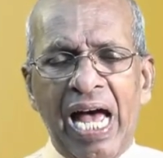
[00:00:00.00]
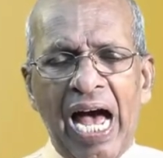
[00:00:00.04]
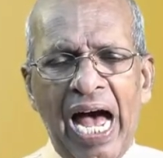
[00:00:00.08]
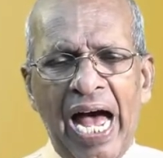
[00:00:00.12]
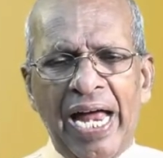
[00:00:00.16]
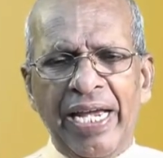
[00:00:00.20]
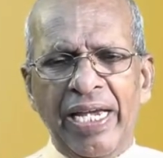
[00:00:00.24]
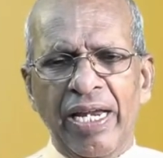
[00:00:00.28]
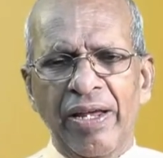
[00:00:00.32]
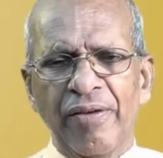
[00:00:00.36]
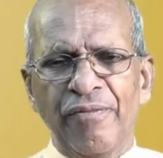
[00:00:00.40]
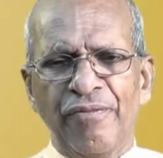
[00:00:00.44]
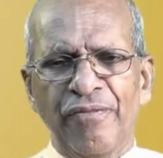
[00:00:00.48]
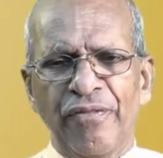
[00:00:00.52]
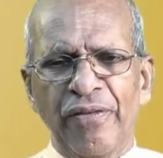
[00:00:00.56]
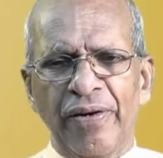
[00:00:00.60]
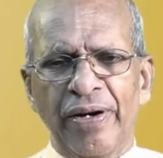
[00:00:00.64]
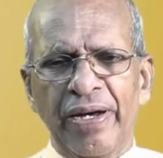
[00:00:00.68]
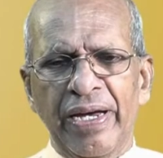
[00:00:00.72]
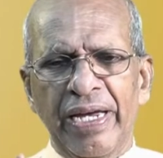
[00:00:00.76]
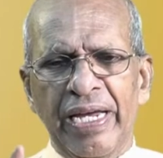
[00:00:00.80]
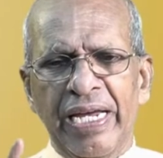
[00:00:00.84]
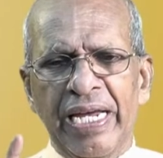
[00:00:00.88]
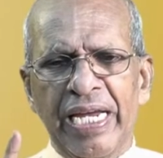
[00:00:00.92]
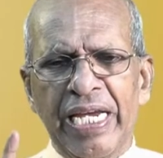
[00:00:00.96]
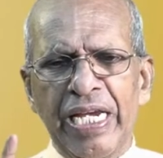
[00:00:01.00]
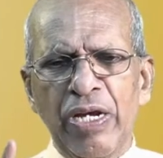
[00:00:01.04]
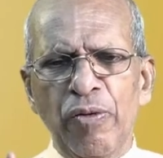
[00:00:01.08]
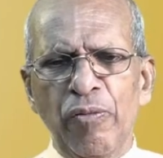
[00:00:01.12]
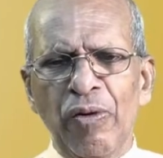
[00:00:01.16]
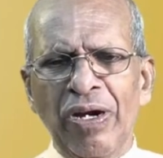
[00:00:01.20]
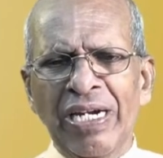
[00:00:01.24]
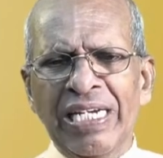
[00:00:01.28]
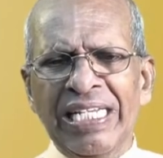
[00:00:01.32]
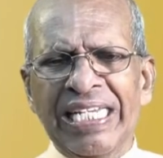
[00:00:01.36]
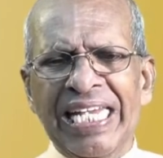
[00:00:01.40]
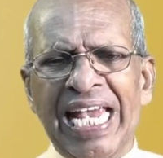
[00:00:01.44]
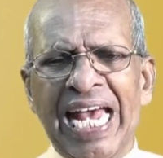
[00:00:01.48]
And if uh,
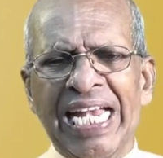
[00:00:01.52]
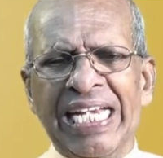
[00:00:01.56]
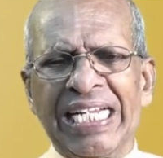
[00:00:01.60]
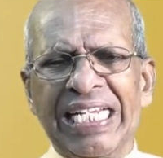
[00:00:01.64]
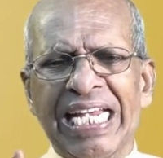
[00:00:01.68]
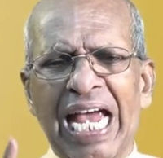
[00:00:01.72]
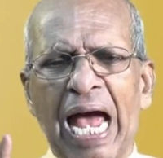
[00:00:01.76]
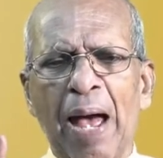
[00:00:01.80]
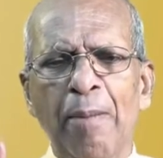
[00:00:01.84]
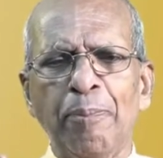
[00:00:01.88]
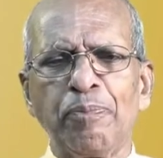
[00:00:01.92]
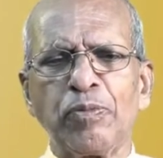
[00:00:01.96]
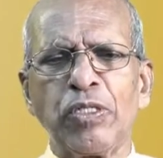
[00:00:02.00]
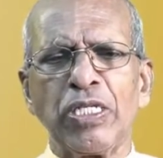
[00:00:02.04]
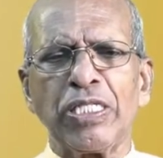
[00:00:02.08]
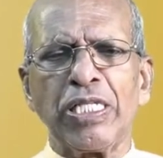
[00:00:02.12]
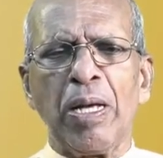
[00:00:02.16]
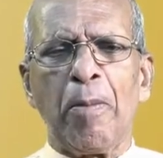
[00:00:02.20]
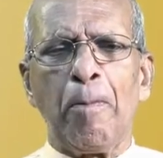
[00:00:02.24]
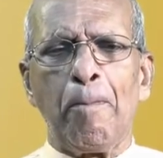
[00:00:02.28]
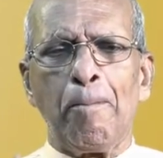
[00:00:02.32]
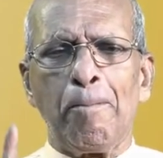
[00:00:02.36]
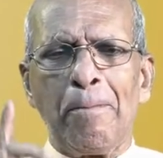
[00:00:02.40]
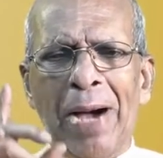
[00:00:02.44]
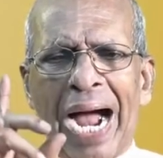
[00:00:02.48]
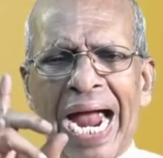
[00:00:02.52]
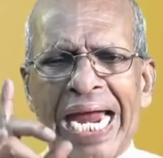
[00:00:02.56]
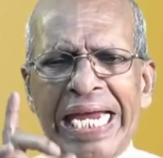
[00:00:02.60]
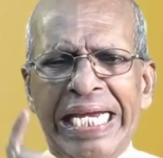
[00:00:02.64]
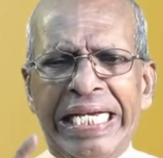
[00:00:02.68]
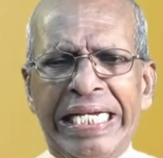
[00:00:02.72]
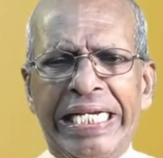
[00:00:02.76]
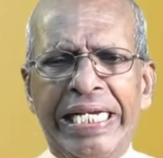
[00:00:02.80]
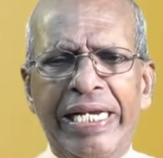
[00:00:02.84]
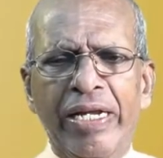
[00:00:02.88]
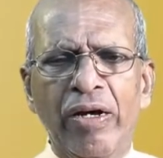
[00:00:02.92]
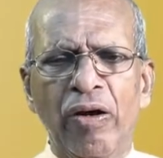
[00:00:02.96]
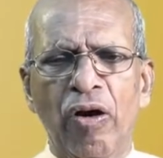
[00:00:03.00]
anyone can capture the
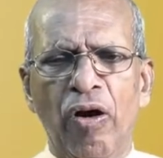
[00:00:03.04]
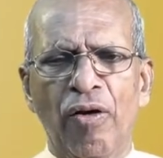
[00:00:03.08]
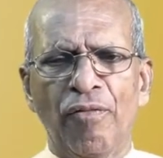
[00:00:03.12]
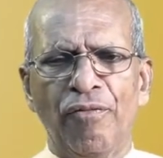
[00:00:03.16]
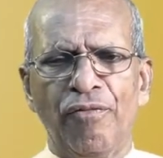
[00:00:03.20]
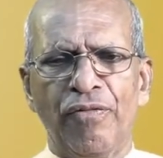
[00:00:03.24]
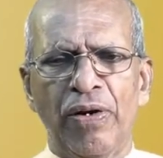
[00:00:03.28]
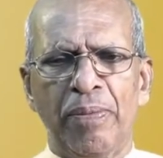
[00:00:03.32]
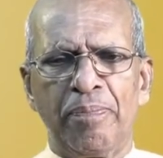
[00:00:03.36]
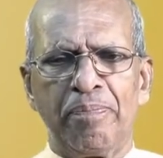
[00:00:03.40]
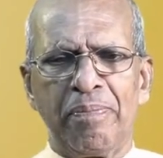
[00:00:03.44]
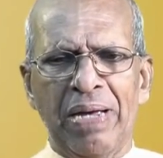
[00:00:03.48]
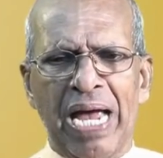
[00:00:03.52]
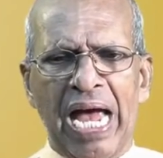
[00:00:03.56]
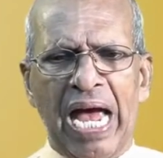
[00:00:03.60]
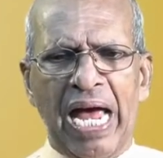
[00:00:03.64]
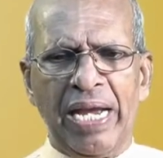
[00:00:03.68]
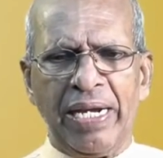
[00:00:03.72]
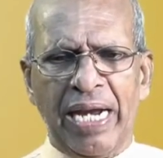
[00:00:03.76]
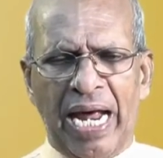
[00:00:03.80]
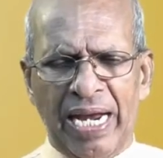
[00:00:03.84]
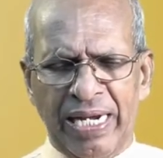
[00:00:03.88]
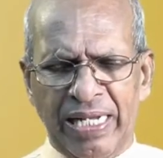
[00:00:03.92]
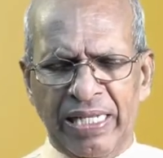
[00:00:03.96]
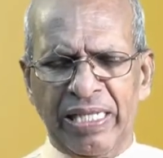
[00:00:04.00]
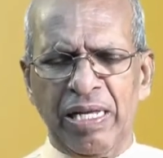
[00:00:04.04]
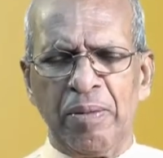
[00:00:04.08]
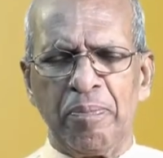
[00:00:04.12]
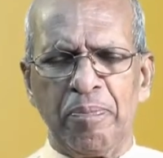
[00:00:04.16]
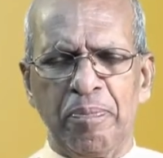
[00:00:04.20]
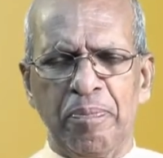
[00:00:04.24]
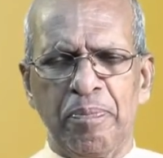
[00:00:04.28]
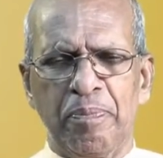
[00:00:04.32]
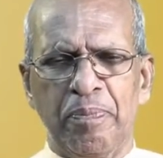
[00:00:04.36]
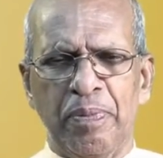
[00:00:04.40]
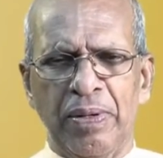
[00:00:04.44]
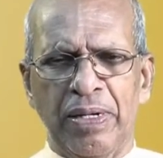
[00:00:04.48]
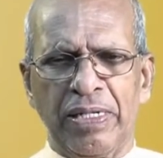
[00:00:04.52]
mind of a man, another
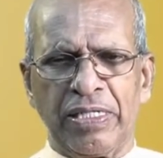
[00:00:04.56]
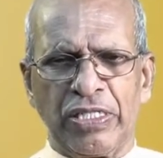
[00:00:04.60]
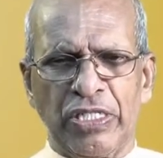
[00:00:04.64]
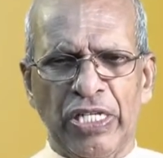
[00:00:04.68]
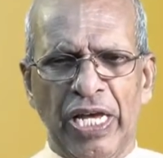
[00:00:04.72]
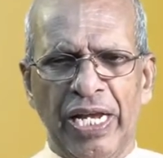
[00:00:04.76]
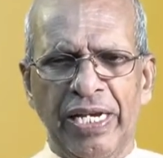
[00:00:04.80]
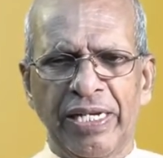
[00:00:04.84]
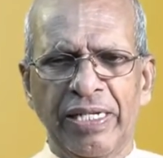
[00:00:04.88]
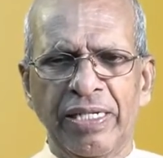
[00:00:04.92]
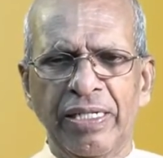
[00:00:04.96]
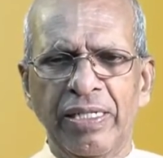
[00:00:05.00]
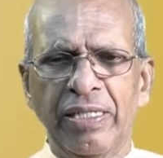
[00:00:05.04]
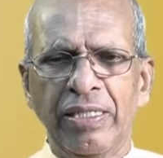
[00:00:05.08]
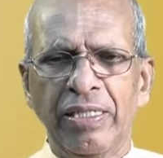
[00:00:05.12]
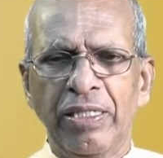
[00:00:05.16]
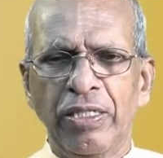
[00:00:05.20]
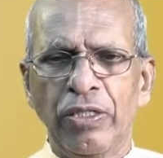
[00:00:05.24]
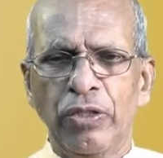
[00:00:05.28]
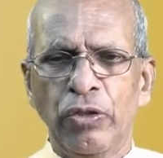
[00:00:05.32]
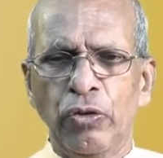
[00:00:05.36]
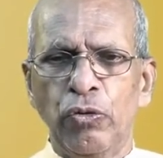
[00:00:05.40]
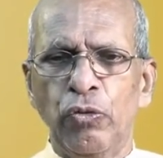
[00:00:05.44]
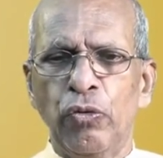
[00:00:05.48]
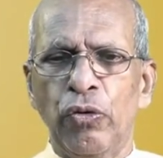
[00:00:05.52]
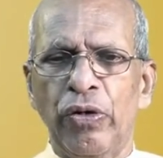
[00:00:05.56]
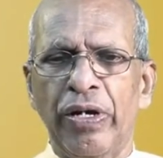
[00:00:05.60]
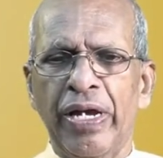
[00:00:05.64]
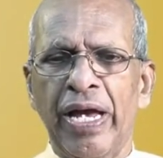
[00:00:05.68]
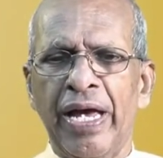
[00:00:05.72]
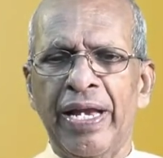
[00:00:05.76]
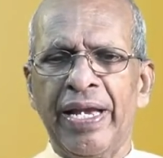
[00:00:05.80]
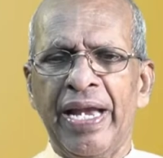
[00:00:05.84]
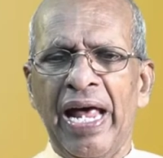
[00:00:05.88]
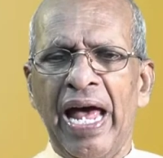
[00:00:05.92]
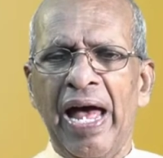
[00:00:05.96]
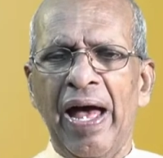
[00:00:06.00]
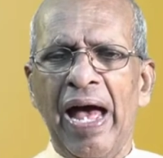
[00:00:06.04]
person, you
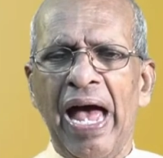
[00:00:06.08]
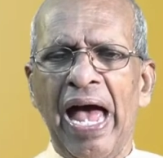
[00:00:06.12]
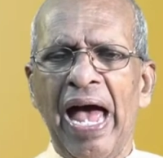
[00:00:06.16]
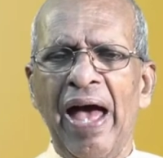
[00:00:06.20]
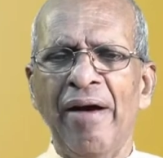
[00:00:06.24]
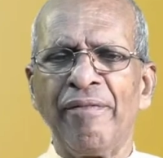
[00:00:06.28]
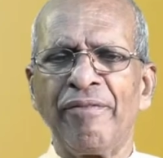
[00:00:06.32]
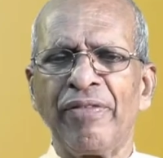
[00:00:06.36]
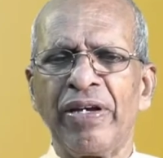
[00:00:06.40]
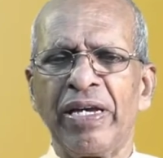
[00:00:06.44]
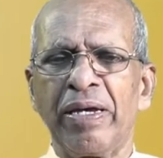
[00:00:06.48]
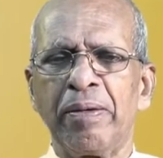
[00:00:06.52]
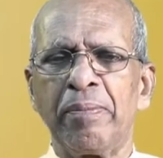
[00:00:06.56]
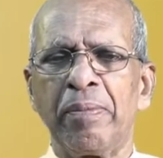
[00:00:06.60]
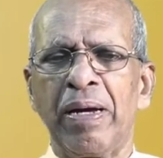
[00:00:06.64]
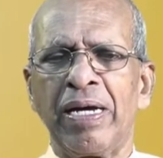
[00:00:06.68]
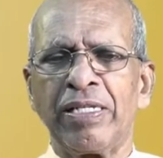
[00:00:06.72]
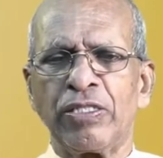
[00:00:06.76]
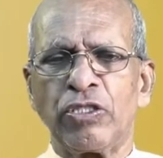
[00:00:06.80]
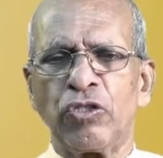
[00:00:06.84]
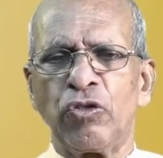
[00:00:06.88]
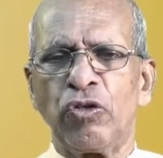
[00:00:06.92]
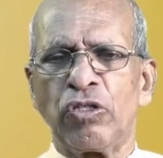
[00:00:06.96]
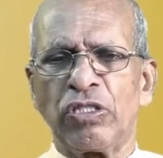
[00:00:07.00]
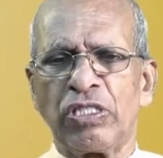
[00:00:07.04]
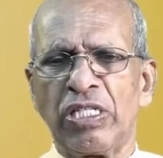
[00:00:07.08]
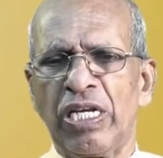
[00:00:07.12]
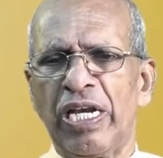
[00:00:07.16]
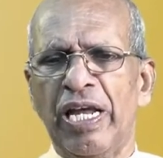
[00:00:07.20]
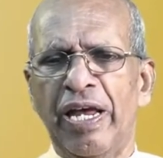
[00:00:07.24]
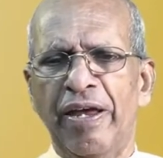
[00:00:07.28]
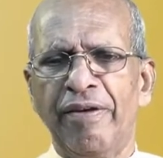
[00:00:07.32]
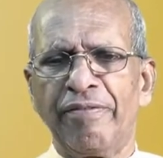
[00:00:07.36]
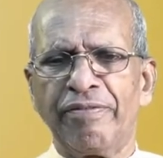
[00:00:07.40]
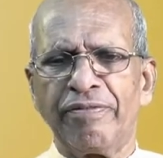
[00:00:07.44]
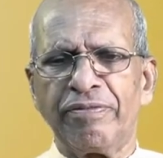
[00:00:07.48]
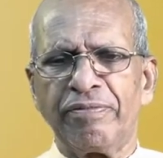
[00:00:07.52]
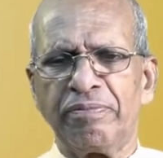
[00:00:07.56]
can have him as your
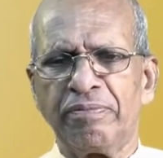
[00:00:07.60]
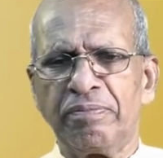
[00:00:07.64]
slave.